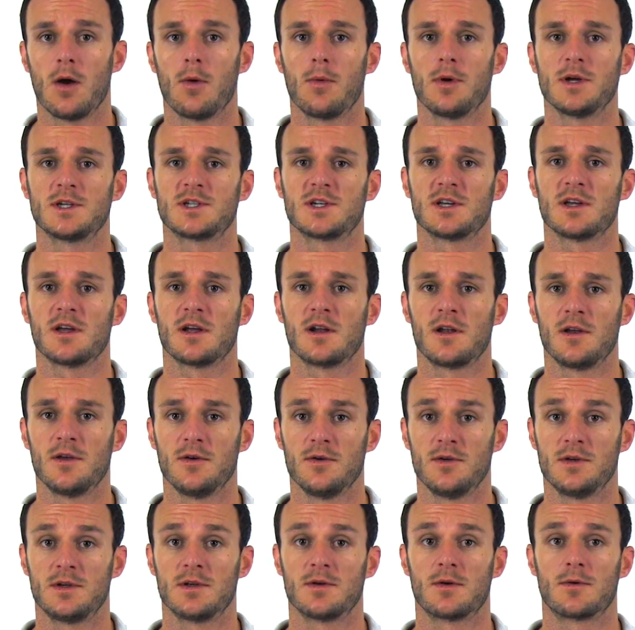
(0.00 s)
which
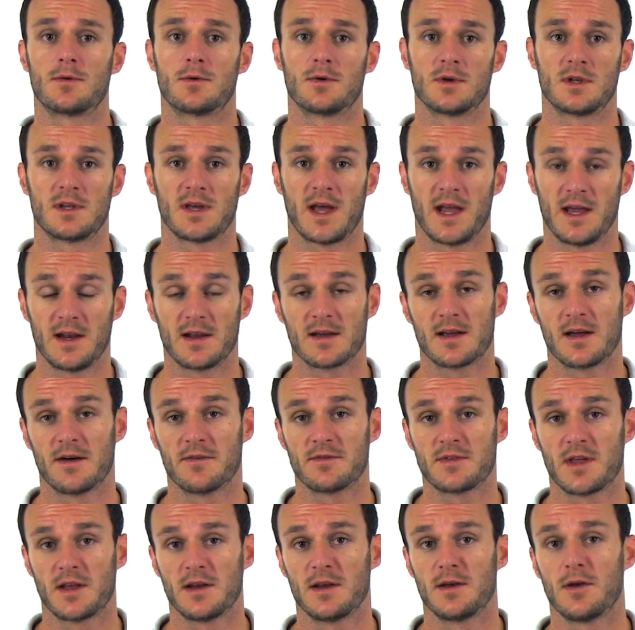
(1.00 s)
include rotator
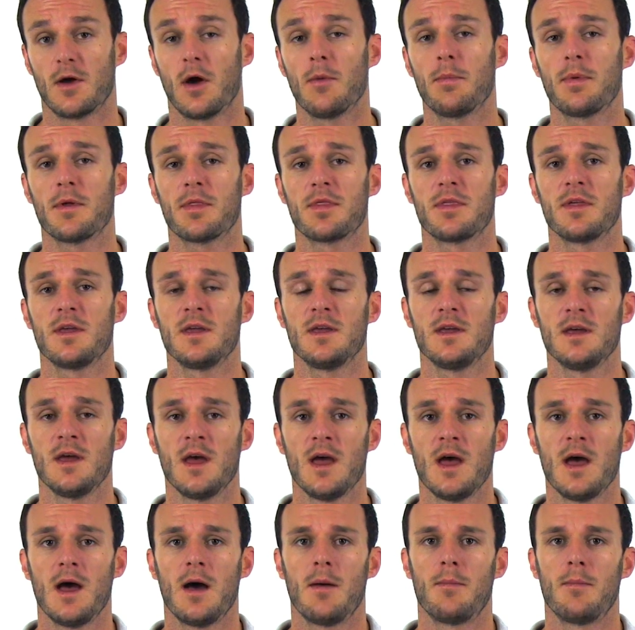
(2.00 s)
cuff tendinopathy,